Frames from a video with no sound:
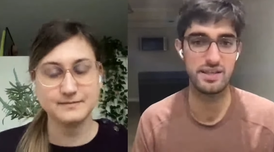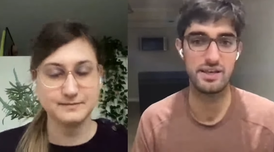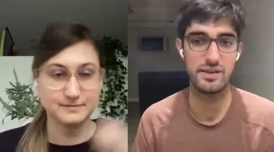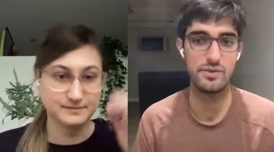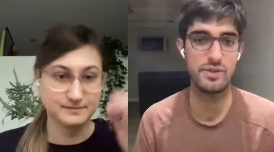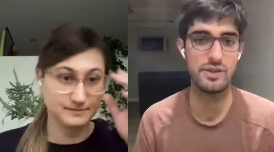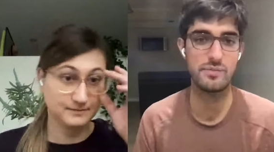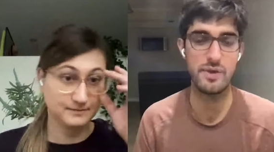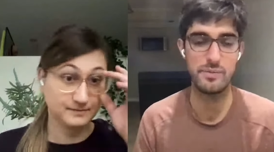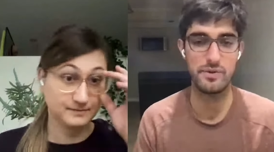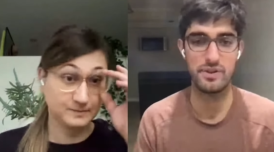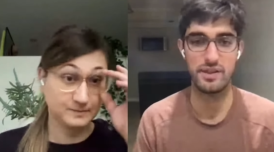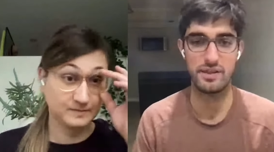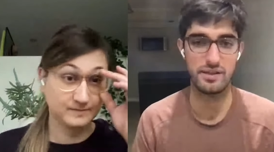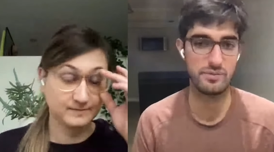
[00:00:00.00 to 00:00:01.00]
Speaker 1: else that you
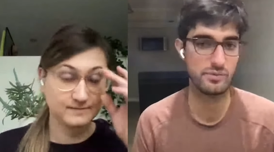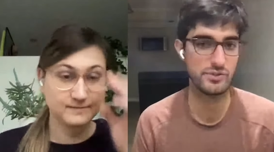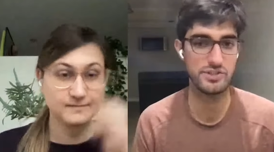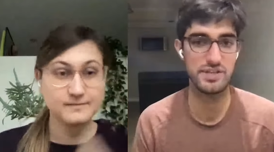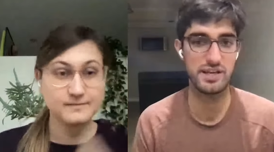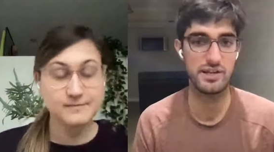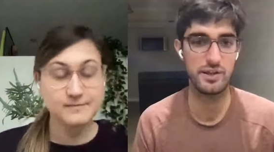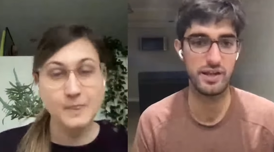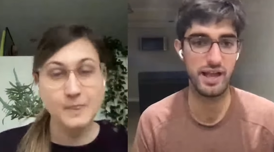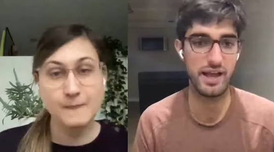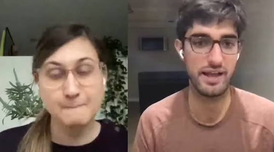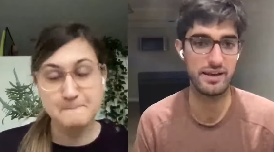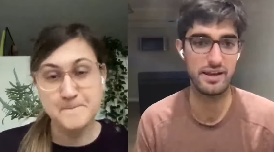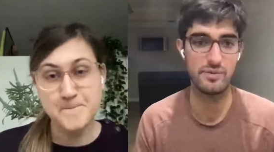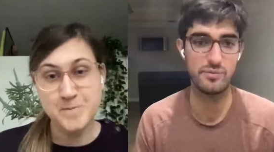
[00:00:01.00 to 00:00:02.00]
think people like should
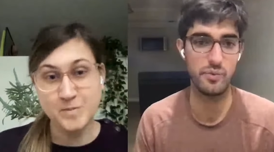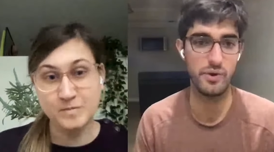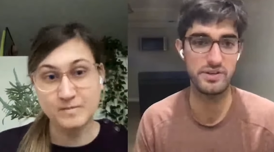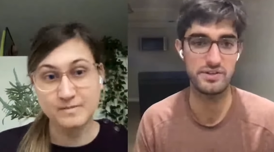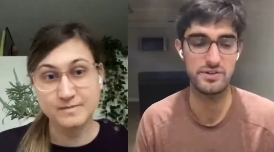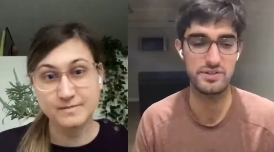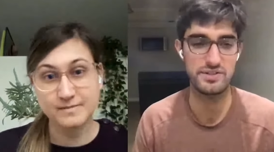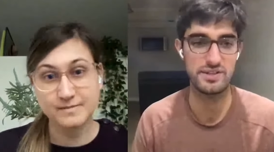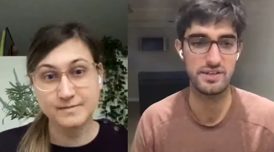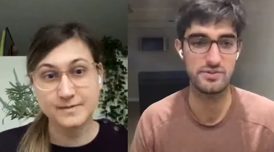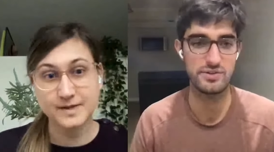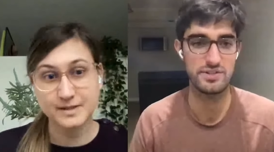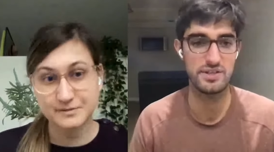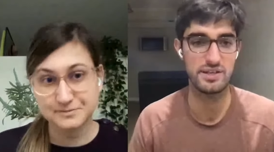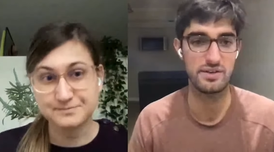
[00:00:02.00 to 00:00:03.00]
take a look at? Any
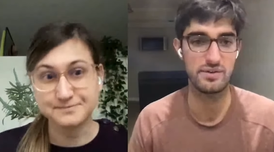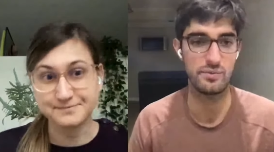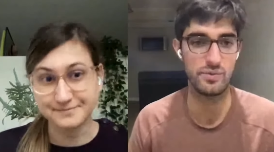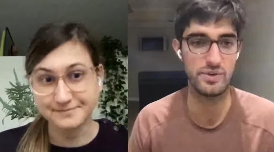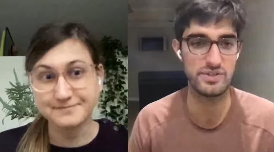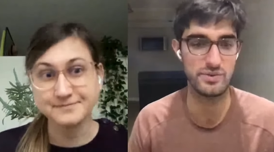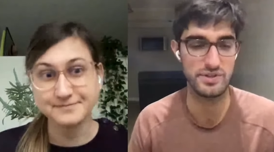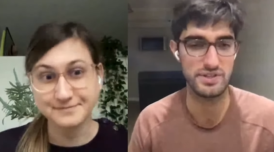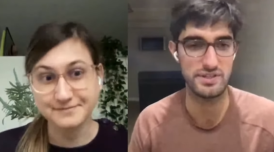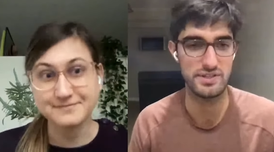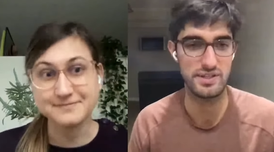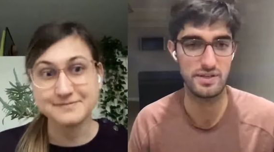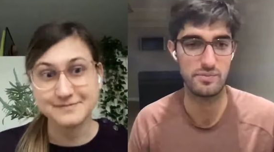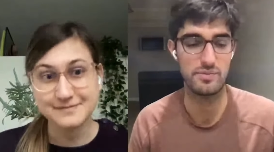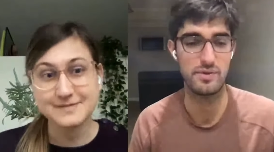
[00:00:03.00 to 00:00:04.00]
pointers to interesting
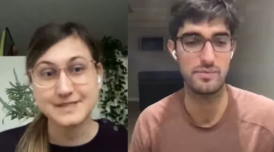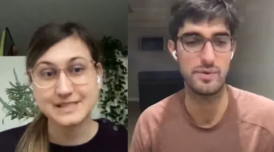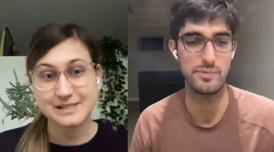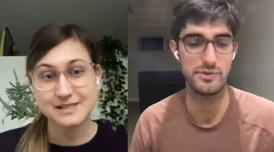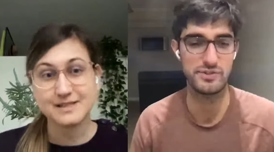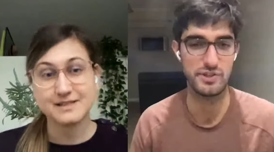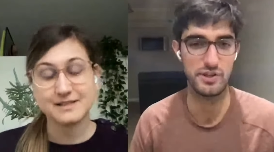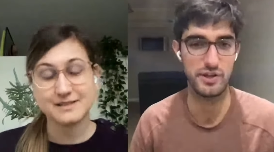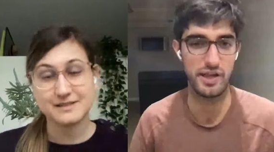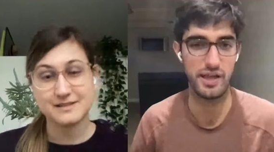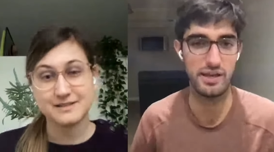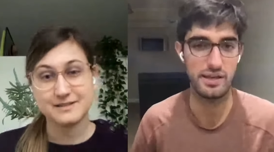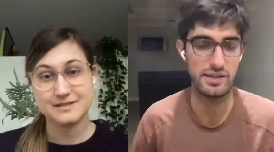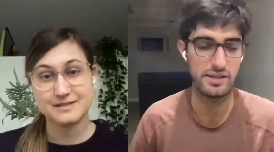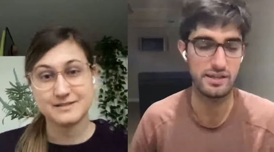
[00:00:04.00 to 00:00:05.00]
resources that that
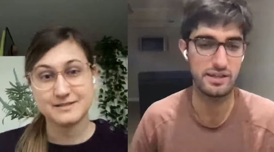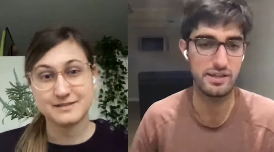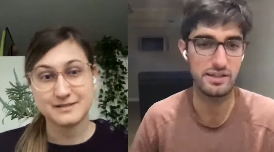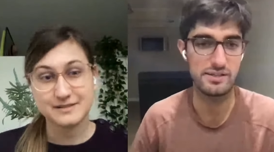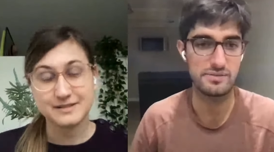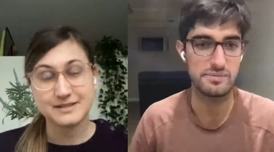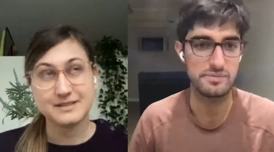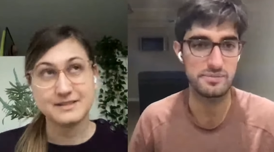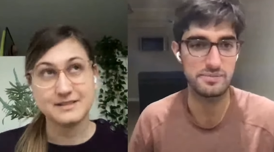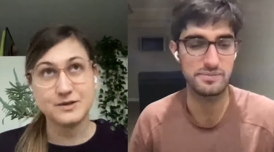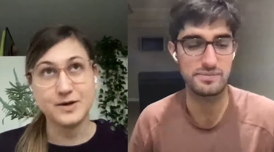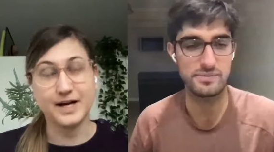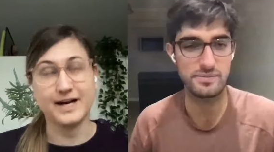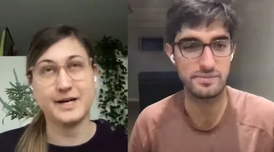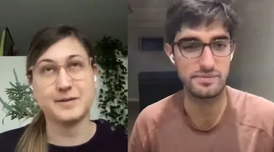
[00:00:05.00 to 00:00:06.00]
people should look at?
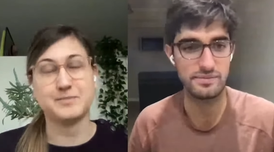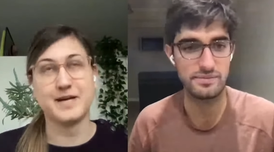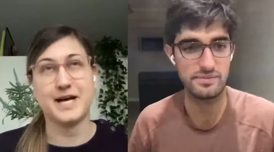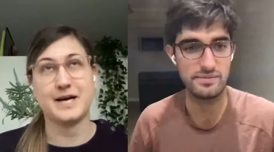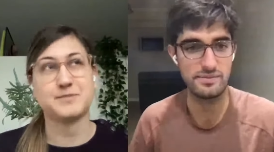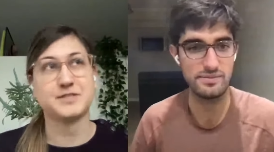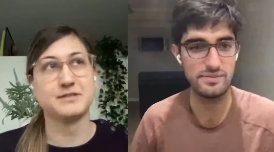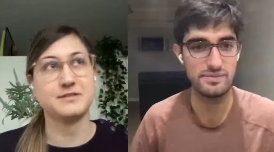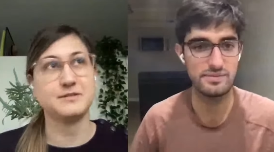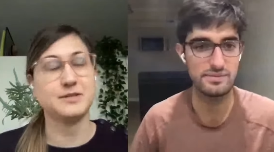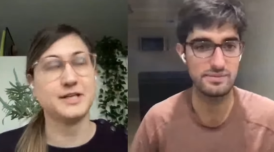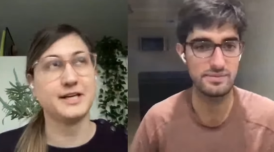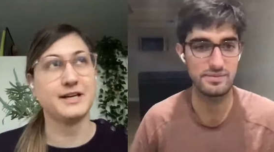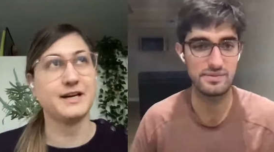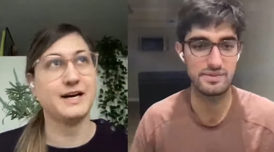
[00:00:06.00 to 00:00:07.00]
Speaker 2: Oh yeah,
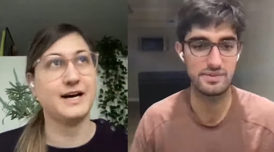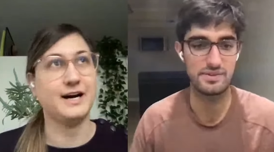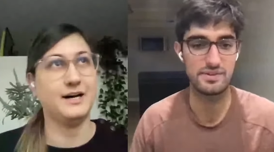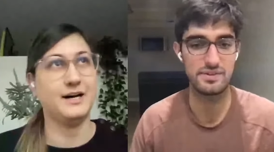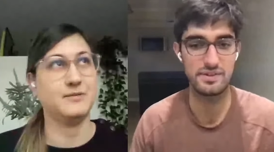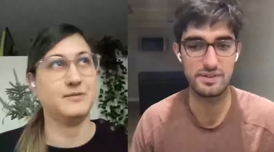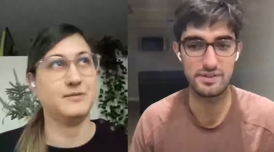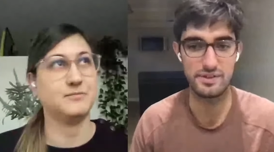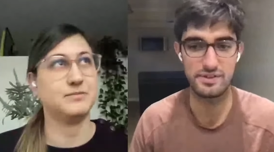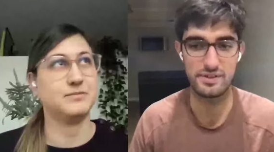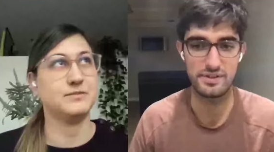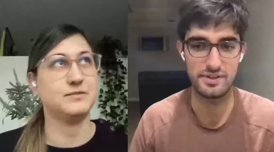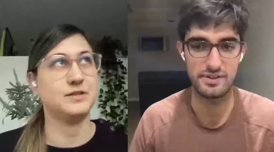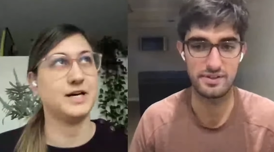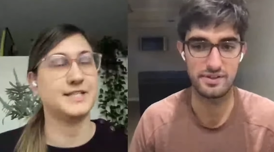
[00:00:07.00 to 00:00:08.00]
absolutely.
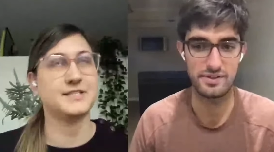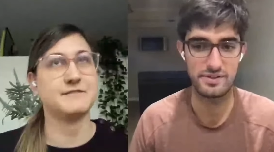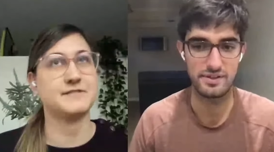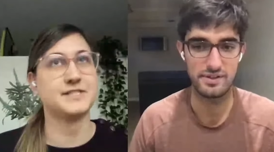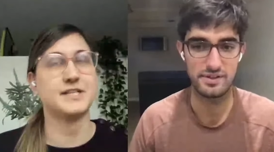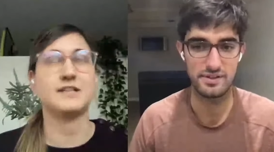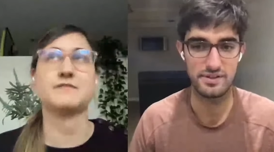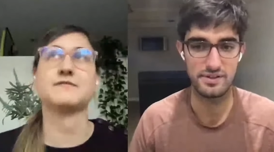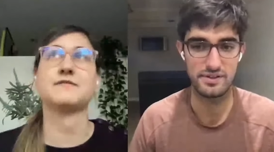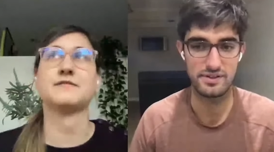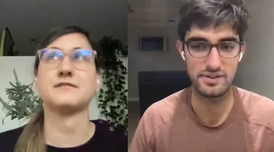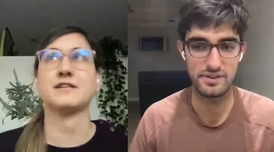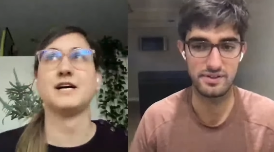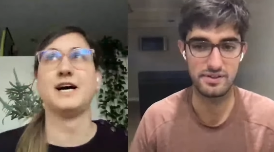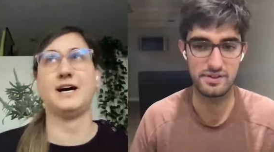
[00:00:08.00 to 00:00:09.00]
Um, lots of
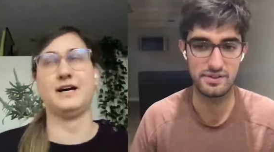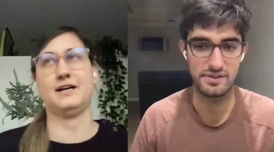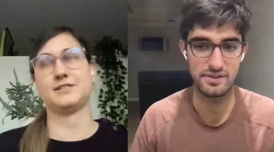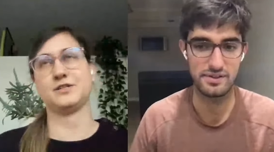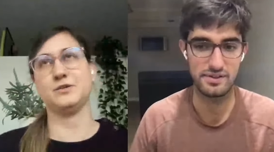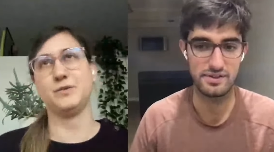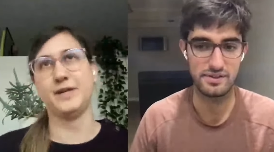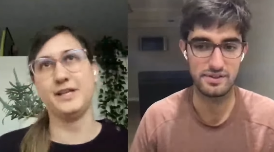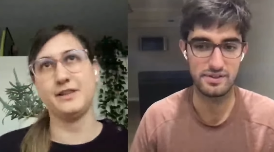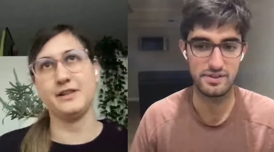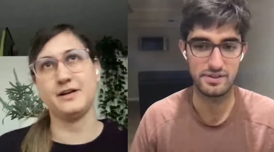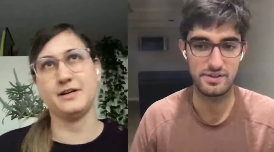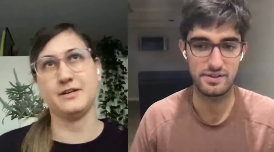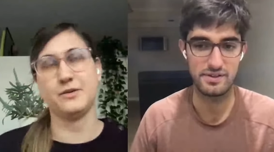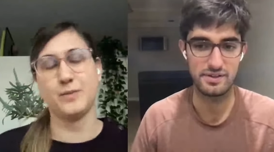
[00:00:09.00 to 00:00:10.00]
stuff. Uh,
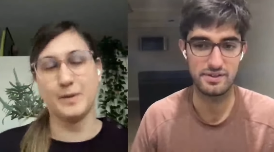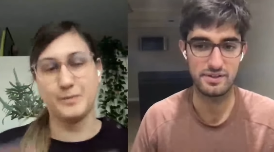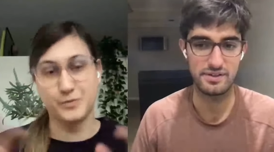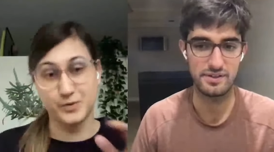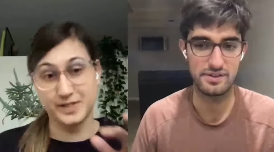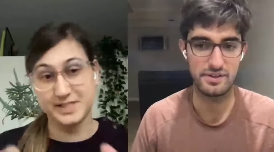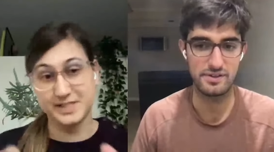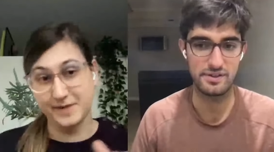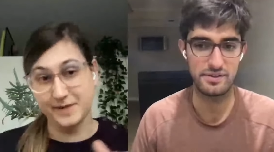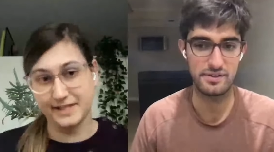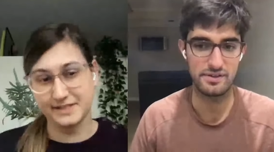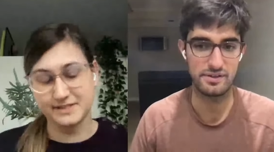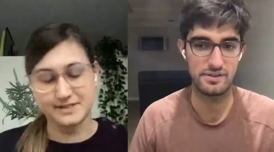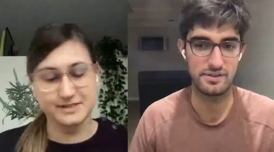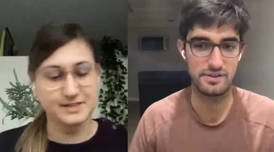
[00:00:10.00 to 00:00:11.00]
so in the the Web
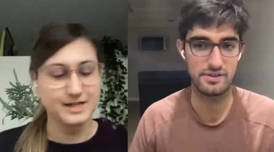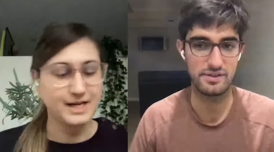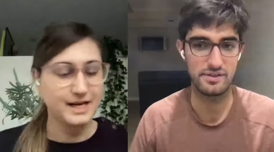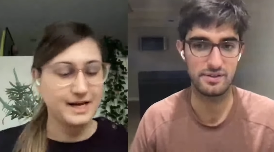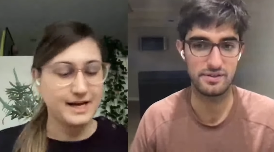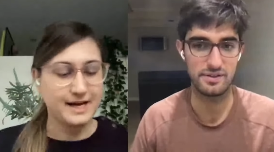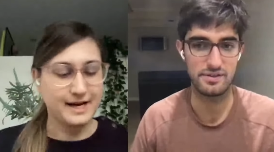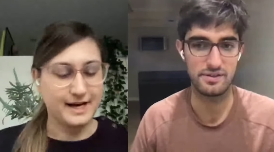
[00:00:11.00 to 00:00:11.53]
three space.